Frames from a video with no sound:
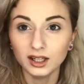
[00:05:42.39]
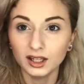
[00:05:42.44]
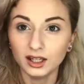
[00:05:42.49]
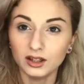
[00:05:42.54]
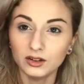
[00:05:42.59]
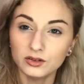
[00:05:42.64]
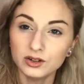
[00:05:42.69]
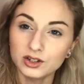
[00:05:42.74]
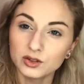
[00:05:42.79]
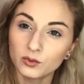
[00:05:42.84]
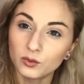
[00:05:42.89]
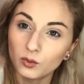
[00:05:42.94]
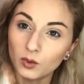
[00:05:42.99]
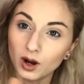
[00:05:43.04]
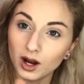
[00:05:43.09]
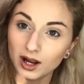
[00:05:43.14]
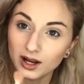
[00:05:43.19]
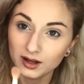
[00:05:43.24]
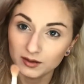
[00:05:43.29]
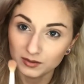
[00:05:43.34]
And the reason
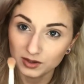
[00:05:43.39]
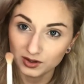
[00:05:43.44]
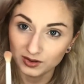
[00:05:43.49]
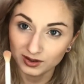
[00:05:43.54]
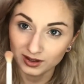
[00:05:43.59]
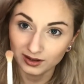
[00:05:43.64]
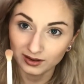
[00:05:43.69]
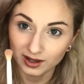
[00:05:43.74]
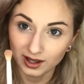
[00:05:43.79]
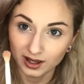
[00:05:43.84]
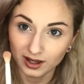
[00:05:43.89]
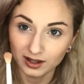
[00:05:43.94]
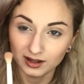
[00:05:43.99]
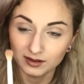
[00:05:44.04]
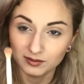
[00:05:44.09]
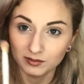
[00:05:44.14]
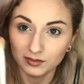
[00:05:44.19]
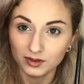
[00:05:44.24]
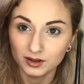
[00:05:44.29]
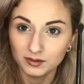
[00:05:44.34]
why I'm using that,
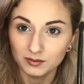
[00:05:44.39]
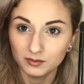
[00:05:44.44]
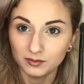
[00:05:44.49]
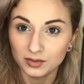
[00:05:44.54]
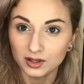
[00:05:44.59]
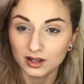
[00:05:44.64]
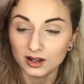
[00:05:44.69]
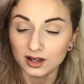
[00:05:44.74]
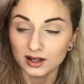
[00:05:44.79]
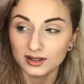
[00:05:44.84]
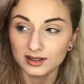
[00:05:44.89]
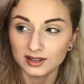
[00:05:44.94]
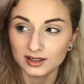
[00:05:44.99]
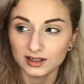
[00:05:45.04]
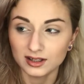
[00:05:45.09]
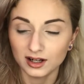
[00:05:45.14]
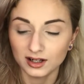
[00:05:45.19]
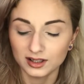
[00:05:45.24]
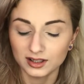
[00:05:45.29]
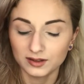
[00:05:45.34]
because it's
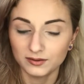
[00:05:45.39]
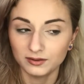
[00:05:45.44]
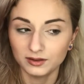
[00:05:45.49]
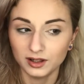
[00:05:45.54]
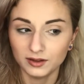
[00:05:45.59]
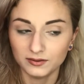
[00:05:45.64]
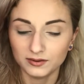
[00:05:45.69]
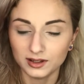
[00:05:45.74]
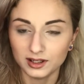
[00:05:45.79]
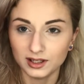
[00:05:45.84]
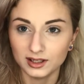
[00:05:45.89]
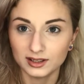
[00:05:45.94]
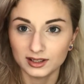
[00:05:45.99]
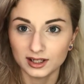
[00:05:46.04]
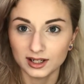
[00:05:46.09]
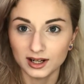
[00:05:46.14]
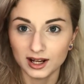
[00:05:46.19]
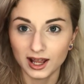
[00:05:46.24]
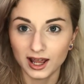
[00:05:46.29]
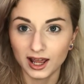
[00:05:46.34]
not as fluffy, it's
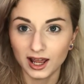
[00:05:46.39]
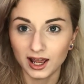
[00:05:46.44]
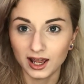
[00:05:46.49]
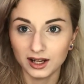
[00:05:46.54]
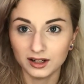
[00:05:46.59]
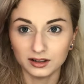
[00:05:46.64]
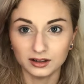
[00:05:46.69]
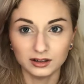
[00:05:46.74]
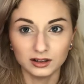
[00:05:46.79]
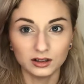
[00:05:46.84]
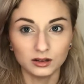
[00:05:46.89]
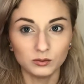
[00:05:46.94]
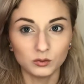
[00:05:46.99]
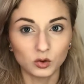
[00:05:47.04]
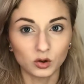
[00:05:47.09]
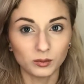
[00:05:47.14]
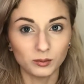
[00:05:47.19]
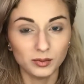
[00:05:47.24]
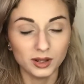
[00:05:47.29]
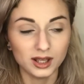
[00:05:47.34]
gonna add a little
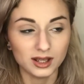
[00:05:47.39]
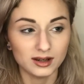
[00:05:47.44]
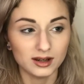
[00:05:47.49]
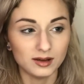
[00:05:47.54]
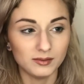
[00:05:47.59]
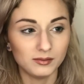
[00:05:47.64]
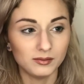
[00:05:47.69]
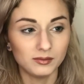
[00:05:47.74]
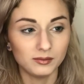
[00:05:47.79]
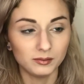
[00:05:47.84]
more pigment